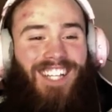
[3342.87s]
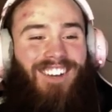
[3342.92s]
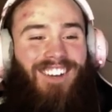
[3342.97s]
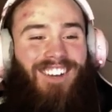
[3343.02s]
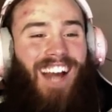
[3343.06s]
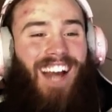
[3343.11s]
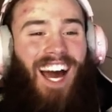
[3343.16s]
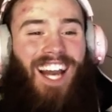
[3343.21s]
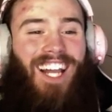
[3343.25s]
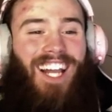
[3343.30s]

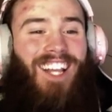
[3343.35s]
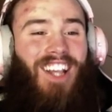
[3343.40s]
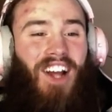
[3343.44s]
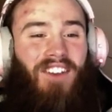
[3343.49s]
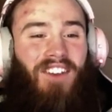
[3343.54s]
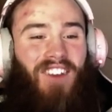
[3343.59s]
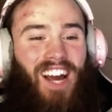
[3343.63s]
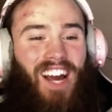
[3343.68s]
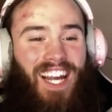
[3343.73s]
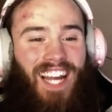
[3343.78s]
you gotta
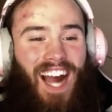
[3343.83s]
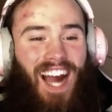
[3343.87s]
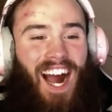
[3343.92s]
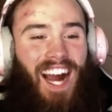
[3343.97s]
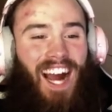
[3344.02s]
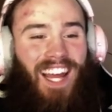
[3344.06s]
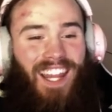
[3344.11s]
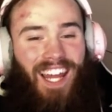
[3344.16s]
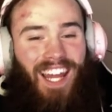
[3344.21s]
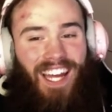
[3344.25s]
love a
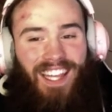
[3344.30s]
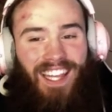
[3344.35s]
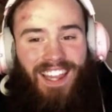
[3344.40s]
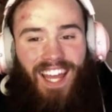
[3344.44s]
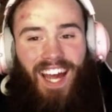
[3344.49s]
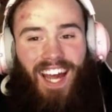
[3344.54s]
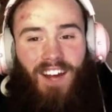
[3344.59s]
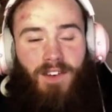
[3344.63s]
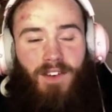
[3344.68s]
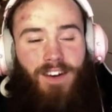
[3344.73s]
guy like
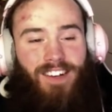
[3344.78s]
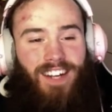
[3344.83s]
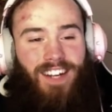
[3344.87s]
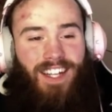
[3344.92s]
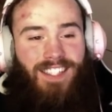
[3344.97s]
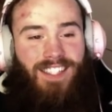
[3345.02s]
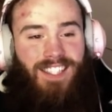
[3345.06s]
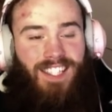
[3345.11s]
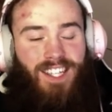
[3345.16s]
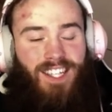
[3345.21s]
that who
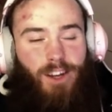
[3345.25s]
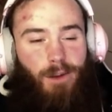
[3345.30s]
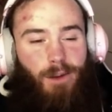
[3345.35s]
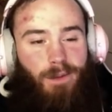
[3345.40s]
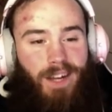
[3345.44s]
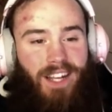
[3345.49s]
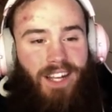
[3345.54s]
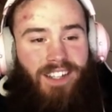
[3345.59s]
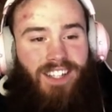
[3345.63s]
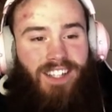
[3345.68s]
can
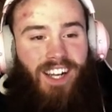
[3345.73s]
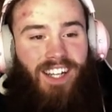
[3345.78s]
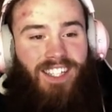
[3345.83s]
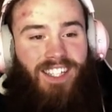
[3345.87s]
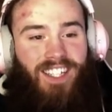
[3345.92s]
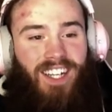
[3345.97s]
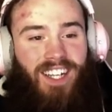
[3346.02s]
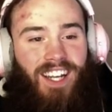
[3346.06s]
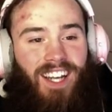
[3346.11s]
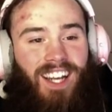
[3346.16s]
still be in
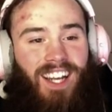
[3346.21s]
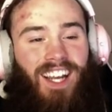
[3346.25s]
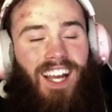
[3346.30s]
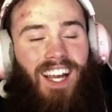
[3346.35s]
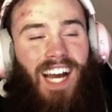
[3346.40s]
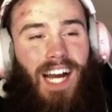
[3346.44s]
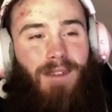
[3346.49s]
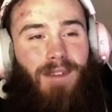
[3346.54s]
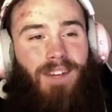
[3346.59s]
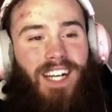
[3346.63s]
touch.
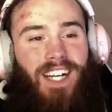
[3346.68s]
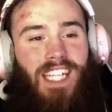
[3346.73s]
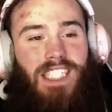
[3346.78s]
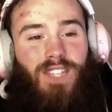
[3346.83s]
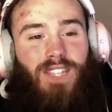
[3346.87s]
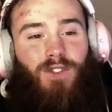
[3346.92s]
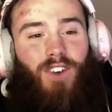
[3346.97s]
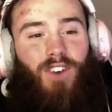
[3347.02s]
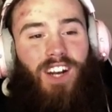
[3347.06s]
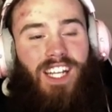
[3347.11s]
I mean,
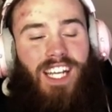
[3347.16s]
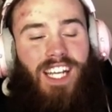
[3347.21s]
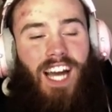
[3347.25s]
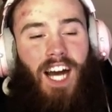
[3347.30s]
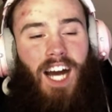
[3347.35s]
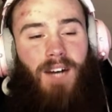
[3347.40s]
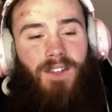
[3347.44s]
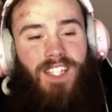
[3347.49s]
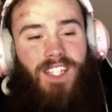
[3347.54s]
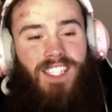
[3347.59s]
it's funny
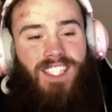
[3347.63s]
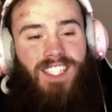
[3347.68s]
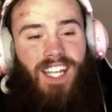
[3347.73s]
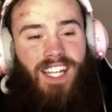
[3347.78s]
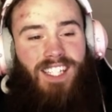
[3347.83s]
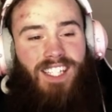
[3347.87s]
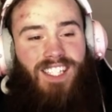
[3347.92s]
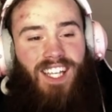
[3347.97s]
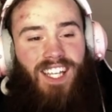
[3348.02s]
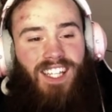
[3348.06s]
how we
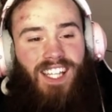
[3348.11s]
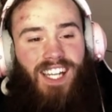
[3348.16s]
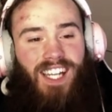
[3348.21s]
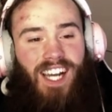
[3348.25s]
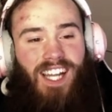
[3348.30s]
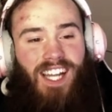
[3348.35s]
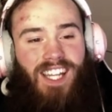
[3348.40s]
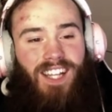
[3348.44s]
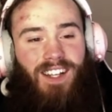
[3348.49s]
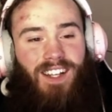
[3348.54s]
say
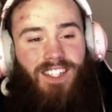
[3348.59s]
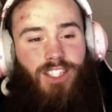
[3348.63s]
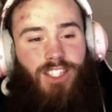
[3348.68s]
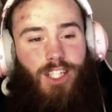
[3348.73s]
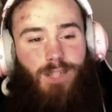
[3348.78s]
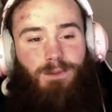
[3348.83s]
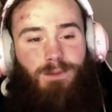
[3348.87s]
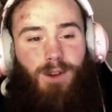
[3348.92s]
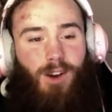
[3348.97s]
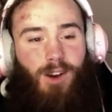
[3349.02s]
something on
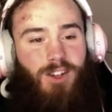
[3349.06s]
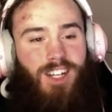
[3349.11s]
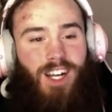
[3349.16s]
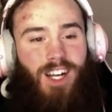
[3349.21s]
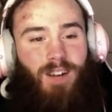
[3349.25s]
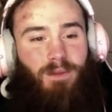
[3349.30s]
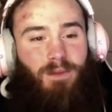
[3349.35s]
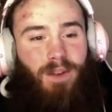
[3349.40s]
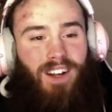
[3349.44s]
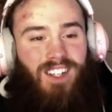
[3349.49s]
just
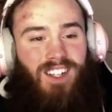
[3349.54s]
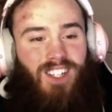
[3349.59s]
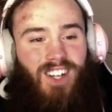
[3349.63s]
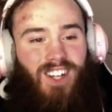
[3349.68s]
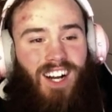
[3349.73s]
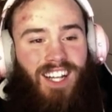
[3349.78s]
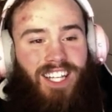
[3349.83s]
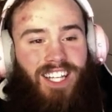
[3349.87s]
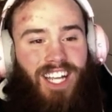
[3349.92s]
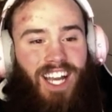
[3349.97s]
posting a
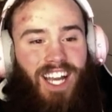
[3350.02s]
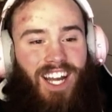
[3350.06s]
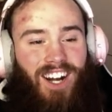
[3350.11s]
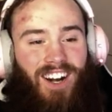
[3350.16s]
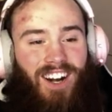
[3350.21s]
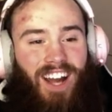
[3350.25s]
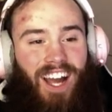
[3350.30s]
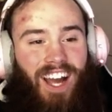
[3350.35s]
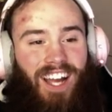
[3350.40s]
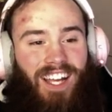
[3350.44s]
picture on the
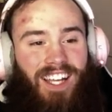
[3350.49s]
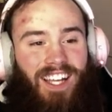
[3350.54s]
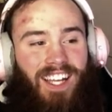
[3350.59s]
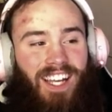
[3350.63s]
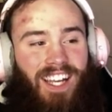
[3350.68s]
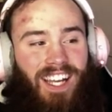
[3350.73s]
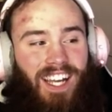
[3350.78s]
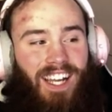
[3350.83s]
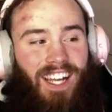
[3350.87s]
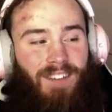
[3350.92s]
internet,
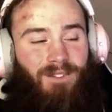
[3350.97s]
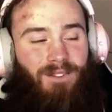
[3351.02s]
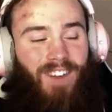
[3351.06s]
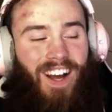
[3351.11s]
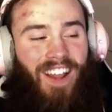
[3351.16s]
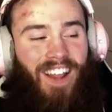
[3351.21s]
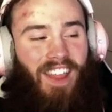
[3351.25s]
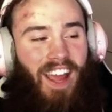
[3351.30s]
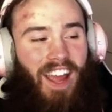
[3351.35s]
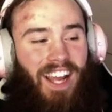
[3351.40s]

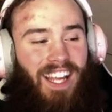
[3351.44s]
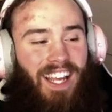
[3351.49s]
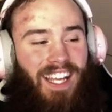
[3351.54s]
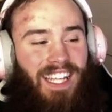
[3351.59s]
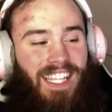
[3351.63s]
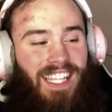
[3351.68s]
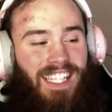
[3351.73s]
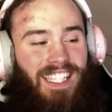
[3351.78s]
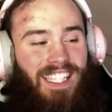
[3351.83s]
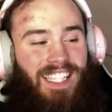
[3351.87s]
but
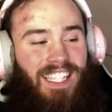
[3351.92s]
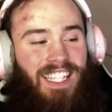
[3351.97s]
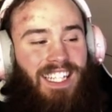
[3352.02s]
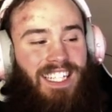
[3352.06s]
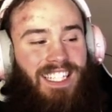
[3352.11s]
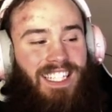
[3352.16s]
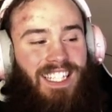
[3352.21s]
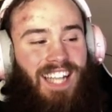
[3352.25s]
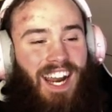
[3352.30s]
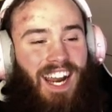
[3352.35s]
like
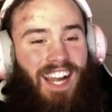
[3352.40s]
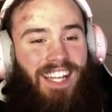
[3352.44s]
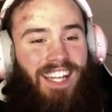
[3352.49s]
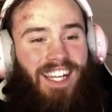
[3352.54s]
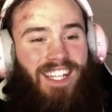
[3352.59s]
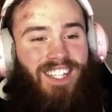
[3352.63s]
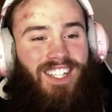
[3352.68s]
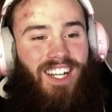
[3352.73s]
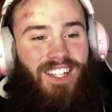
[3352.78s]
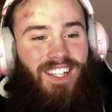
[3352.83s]
he's staying
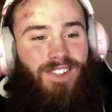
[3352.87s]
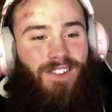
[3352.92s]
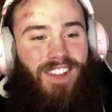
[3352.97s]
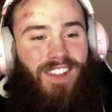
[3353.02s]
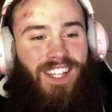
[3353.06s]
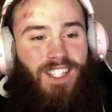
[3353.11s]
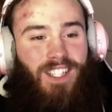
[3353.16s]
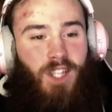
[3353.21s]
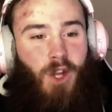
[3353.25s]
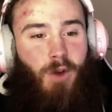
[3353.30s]
in touch
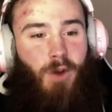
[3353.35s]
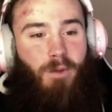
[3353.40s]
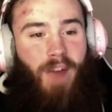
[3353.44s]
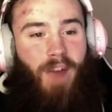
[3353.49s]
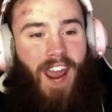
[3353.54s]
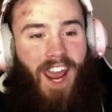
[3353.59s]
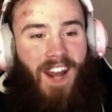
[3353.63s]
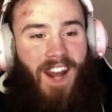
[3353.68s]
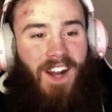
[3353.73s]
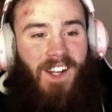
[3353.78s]
with his
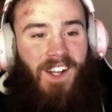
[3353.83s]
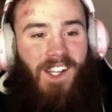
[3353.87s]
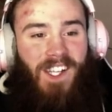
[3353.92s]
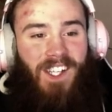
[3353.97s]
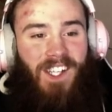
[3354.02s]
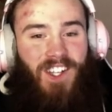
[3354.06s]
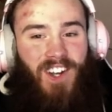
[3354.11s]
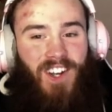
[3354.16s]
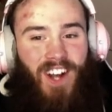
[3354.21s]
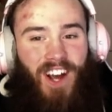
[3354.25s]
humanity,
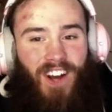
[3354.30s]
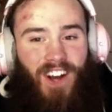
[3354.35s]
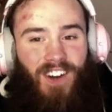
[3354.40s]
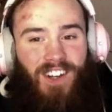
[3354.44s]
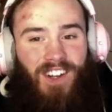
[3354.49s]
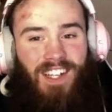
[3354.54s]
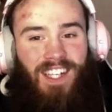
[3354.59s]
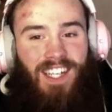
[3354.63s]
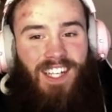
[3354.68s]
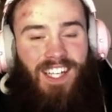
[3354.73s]
you
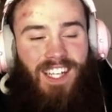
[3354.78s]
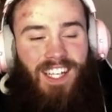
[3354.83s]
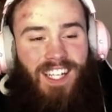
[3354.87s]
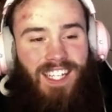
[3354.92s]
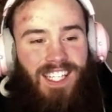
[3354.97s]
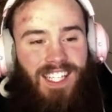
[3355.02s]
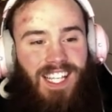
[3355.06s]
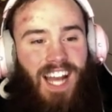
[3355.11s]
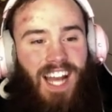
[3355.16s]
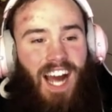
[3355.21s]
know?
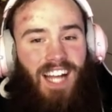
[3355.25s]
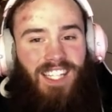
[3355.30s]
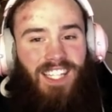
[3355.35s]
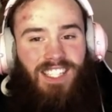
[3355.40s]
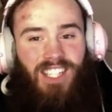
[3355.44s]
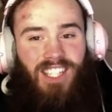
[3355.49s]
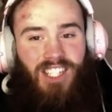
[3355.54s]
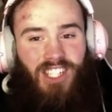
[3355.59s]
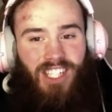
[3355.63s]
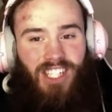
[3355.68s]
He's
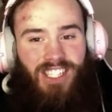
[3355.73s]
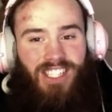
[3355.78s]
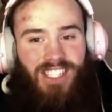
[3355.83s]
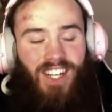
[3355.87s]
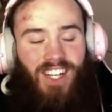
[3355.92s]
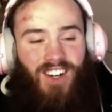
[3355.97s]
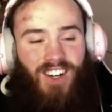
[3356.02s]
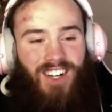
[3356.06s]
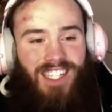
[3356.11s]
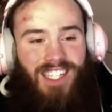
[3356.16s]
not such a
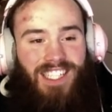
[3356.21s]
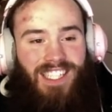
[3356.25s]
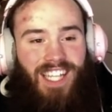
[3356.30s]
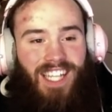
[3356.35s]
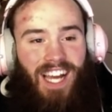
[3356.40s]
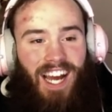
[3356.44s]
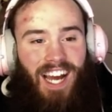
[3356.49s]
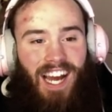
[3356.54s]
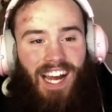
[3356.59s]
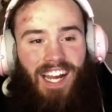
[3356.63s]
serious
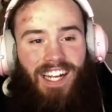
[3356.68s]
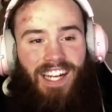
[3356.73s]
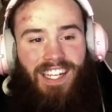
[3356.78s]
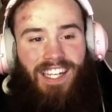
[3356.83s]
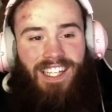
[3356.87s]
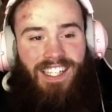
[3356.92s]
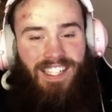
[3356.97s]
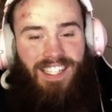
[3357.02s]
guy.